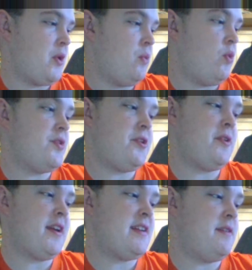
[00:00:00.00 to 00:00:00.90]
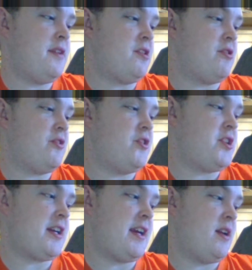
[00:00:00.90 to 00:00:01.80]
What do you get if you cross a
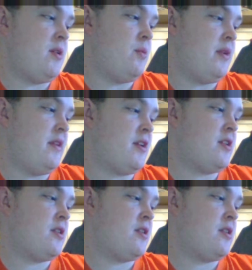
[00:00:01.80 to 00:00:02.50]
chicken with a